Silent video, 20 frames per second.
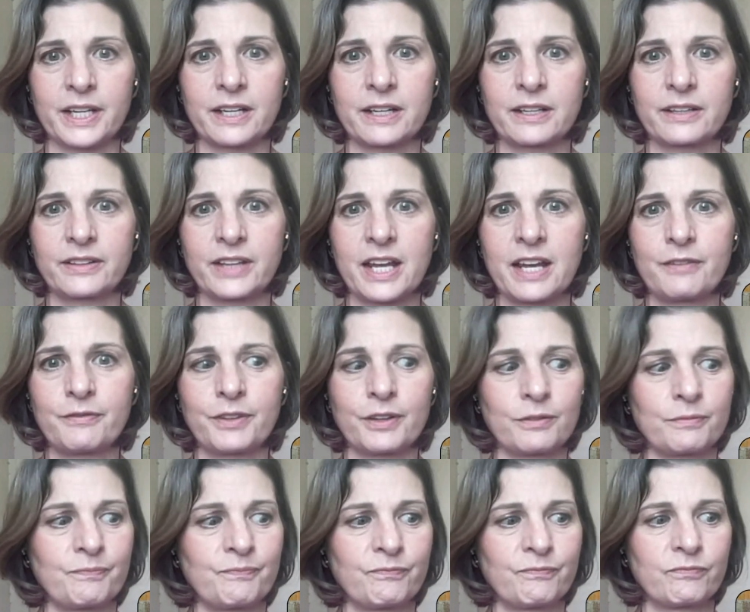Like they have
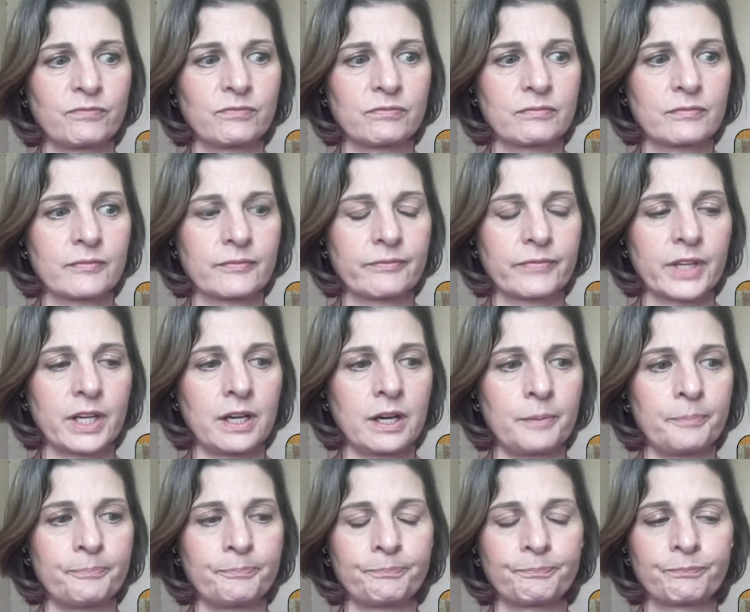
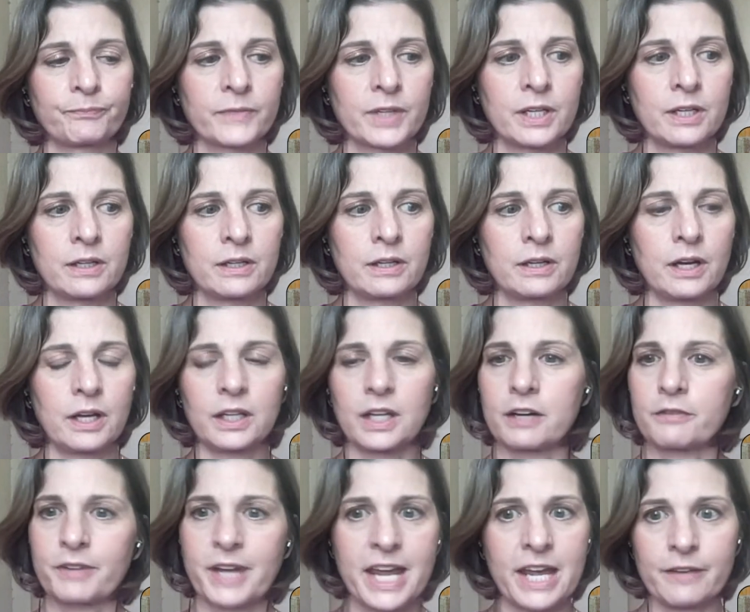um, a lot
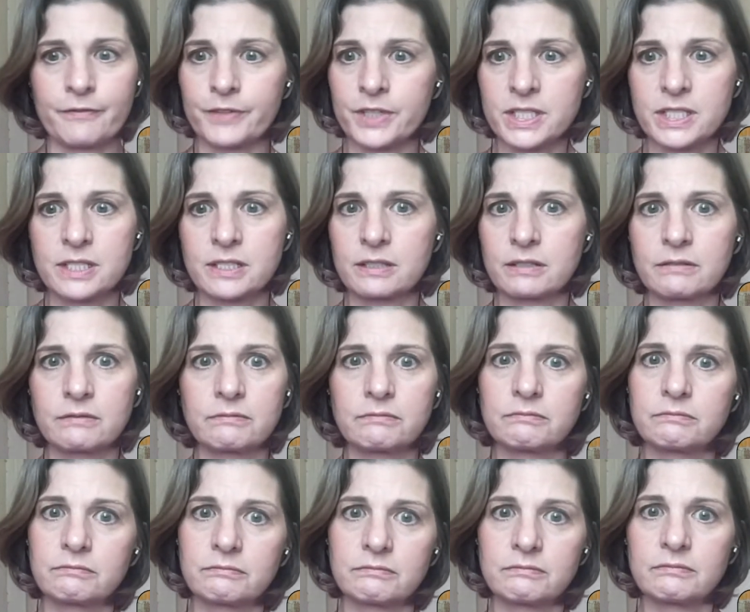of canvas
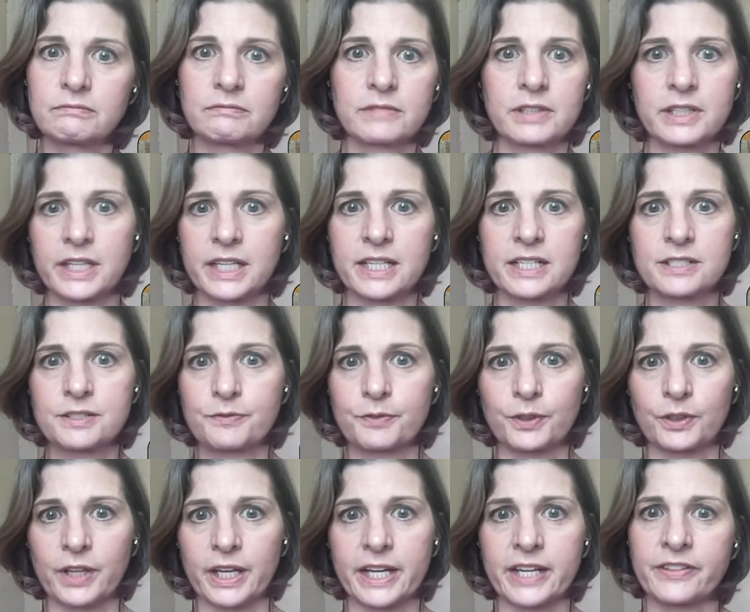things
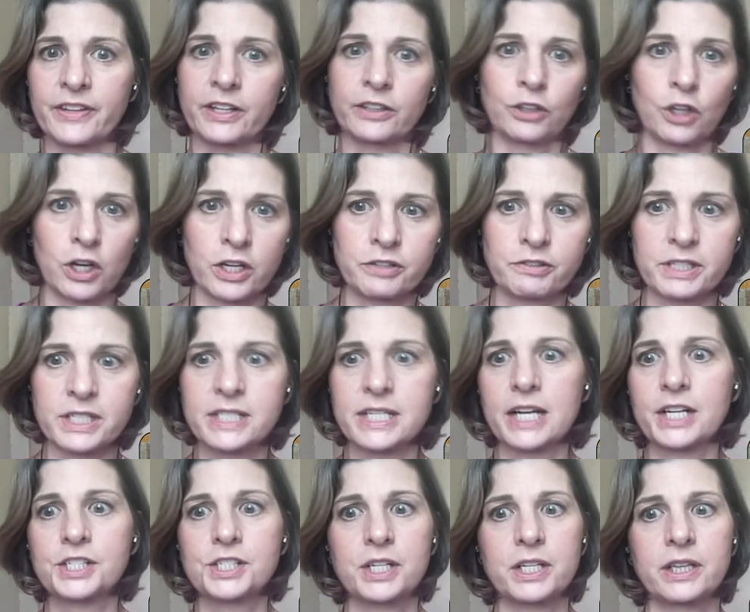for like in their laundry
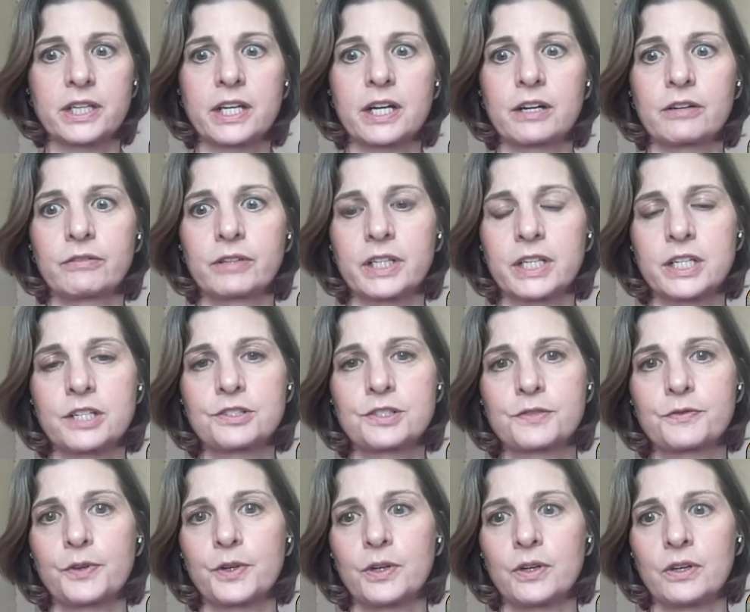section that are really
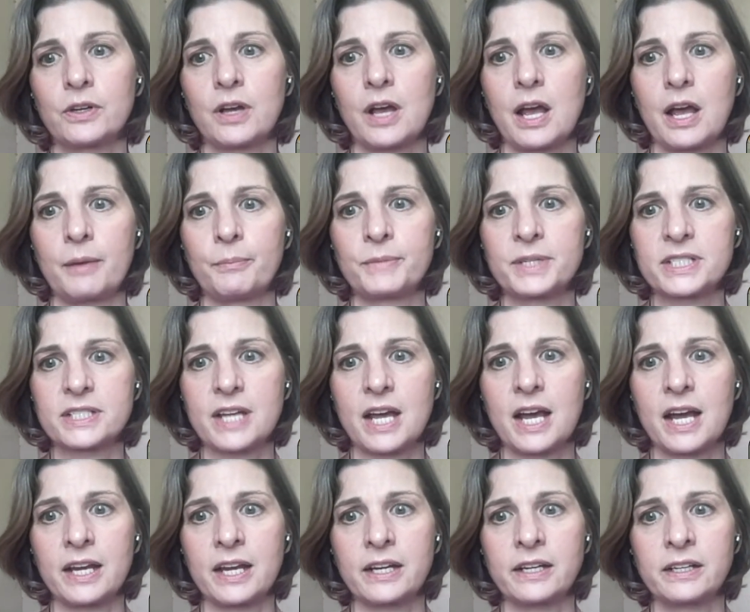useful.
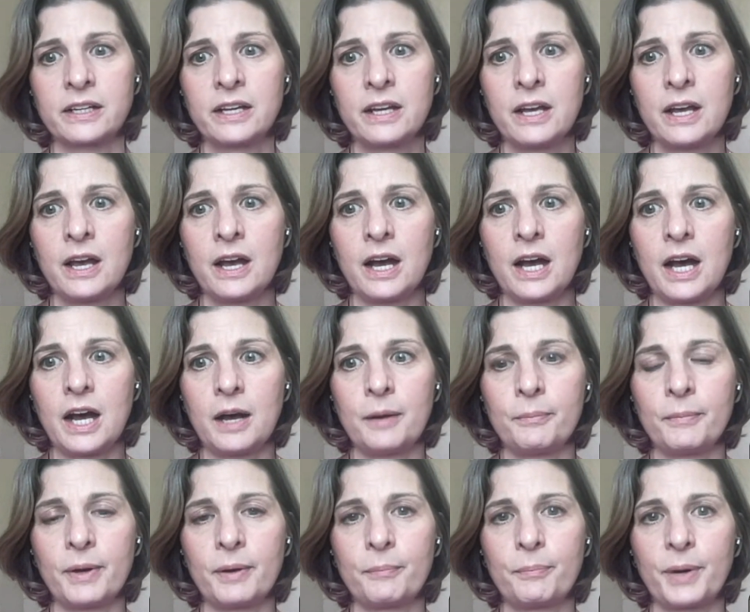Design,
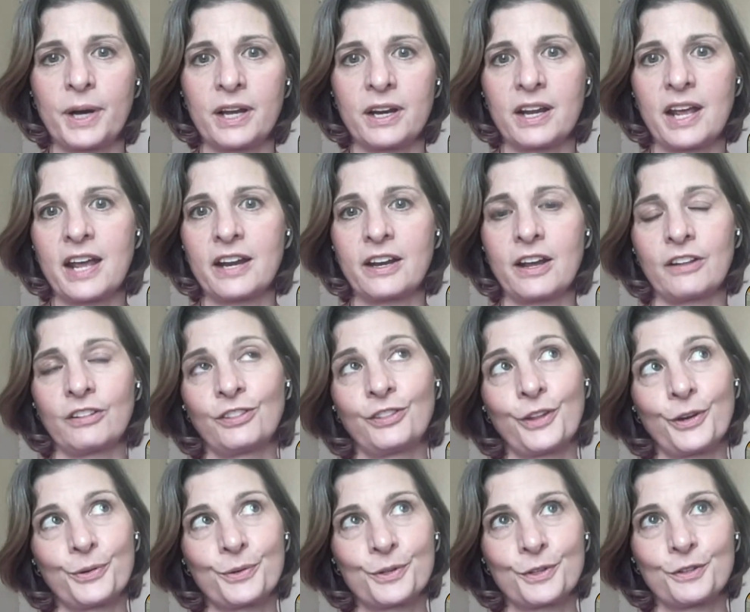but and a
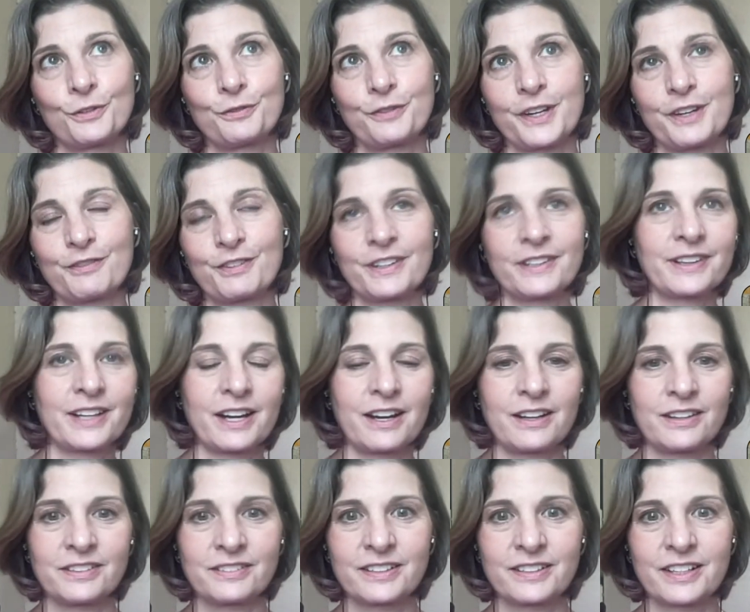local favorite that
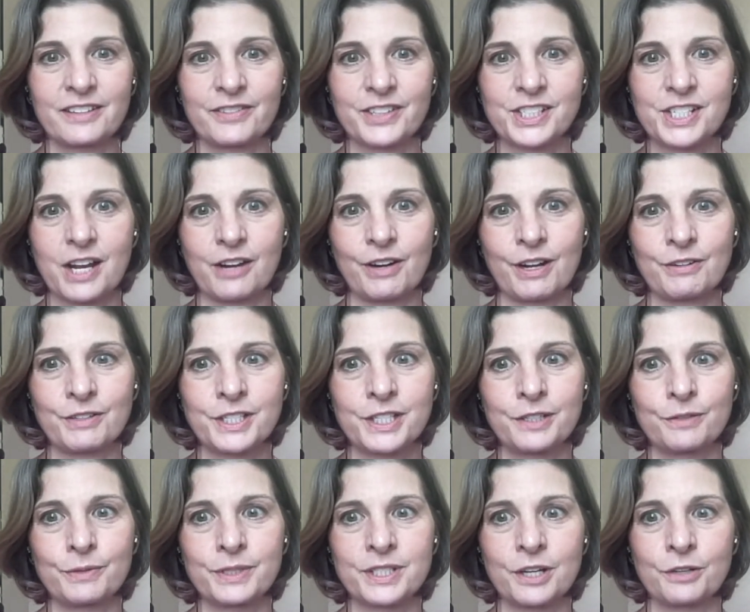I'll give a shout out
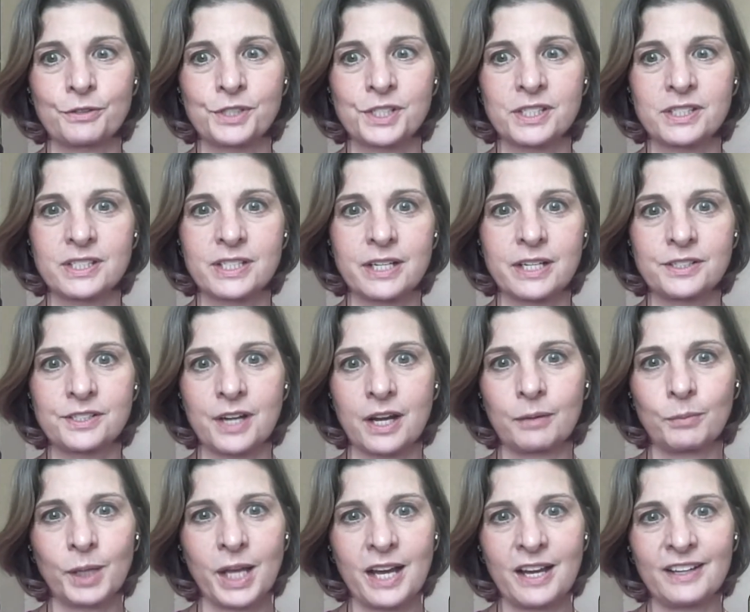to is Ocean State
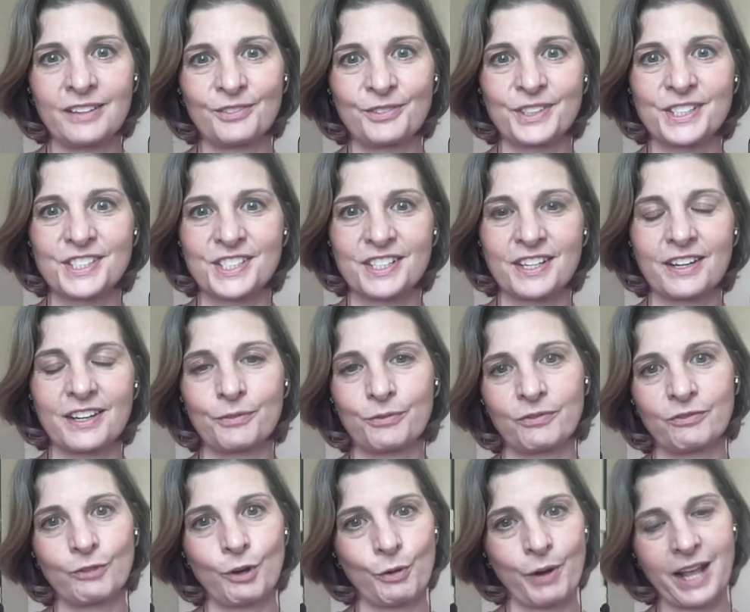Job Lot, which
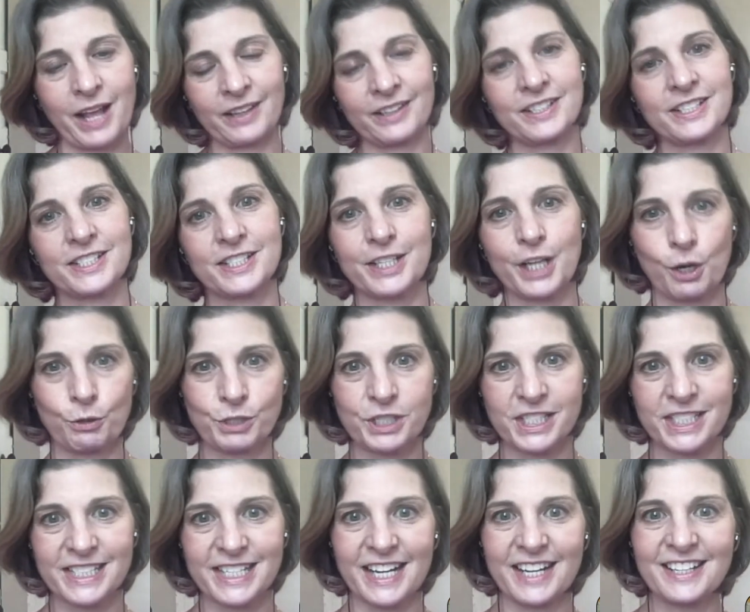Rhode Island is the
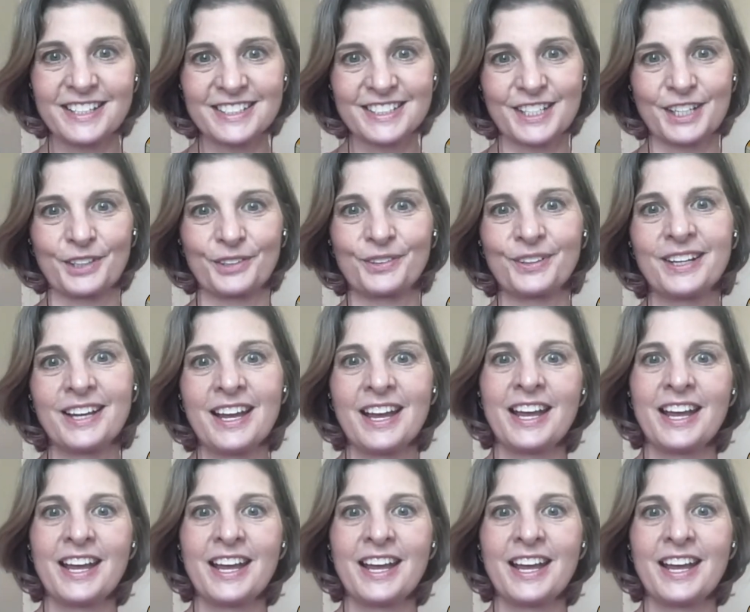ocean state. So